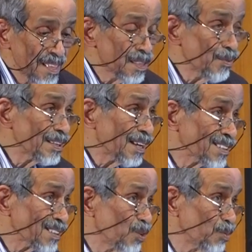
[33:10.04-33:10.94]
The
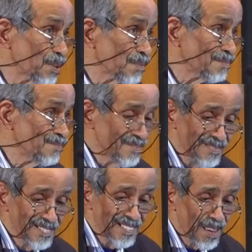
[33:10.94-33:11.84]
Vedas are human,
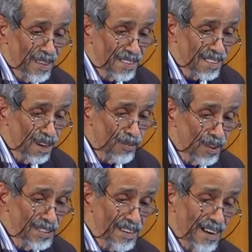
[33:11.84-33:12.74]

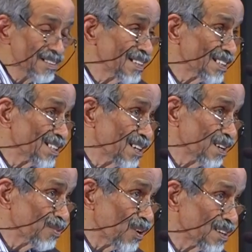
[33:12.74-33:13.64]
therefore they are not
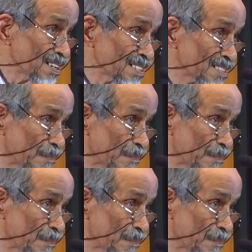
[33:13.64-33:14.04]
necessarily flawless.